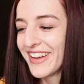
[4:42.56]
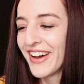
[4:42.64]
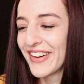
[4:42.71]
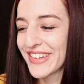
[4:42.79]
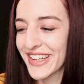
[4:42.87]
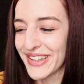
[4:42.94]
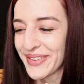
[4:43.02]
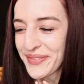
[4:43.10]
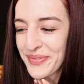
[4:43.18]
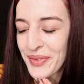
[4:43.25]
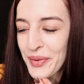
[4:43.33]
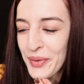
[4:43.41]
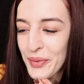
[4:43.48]
Okay.
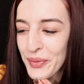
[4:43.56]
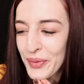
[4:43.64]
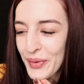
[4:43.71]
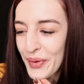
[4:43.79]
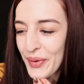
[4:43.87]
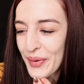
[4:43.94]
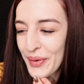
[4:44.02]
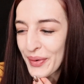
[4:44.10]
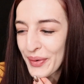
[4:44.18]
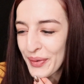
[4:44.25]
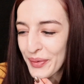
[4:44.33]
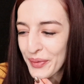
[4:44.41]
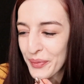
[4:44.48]

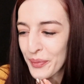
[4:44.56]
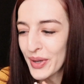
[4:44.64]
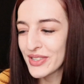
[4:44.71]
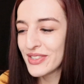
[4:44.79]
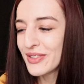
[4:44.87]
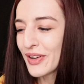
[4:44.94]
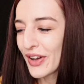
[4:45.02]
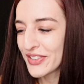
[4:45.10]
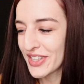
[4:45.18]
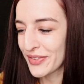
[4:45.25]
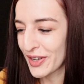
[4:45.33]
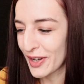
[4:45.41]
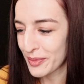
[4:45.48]
When did you last
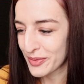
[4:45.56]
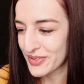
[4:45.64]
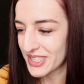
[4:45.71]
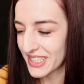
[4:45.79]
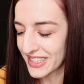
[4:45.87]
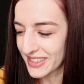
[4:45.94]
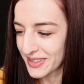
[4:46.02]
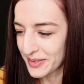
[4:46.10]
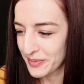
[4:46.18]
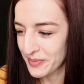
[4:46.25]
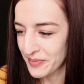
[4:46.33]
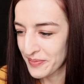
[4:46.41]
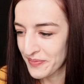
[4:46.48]
have a cup of tea?
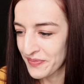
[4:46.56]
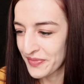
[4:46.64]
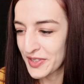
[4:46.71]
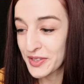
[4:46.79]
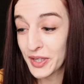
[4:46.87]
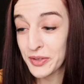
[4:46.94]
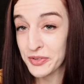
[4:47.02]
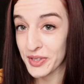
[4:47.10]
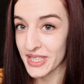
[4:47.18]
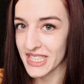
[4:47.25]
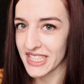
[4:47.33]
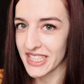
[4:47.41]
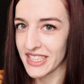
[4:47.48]
You don't
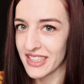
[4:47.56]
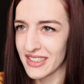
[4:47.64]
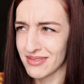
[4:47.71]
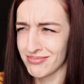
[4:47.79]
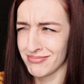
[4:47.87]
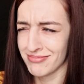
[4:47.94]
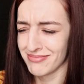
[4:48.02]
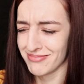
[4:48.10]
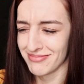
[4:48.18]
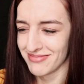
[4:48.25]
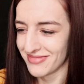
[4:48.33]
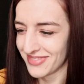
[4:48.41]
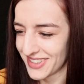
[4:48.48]
drink tea.
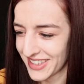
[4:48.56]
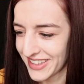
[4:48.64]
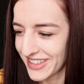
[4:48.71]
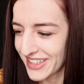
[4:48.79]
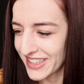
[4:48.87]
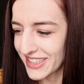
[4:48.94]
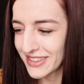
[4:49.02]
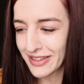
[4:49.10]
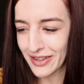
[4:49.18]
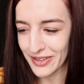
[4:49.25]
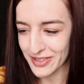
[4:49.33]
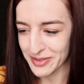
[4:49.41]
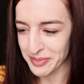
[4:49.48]
In the
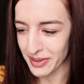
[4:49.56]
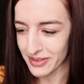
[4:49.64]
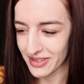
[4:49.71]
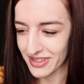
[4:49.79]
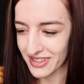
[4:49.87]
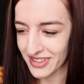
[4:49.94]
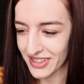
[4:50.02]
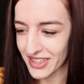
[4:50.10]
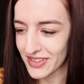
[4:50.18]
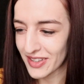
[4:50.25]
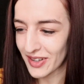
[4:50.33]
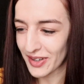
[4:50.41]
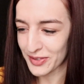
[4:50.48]
last month. In
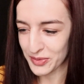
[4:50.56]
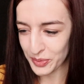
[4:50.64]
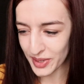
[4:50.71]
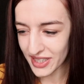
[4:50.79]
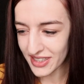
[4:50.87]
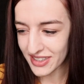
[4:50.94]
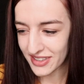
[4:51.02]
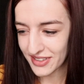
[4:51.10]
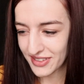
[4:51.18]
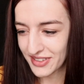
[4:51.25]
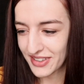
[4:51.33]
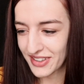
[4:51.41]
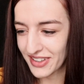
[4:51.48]
the last week.
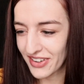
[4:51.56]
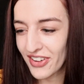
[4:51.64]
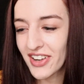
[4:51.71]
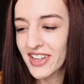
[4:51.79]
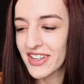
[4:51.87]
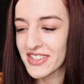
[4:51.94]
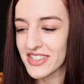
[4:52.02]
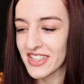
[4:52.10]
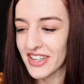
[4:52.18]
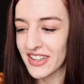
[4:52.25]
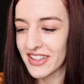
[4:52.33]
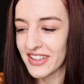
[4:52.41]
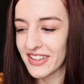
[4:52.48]
Earlier
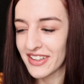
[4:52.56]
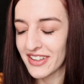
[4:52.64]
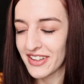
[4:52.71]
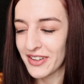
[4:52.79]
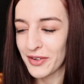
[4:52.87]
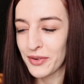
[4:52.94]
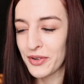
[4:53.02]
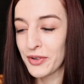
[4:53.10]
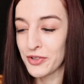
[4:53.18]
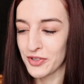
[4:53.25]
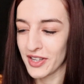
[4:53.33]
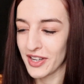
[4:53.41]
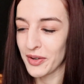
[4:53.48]
today. You're
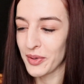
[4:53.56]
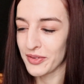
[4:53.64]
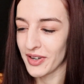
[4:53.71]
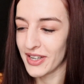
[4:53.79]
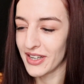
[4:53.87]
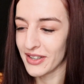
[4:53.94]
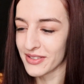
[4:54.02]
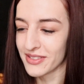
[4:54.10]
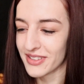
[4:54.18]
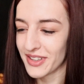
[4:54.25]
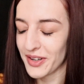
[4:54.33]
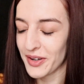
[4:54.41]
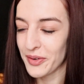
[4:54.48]
drinking one right now.
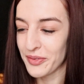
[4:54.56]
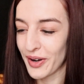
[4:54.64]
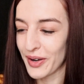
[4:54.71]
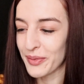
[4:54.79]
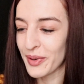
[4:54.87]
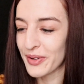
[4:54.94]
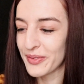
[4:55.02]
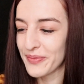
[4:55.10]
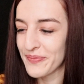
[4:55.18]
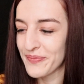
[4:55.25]
Right, well,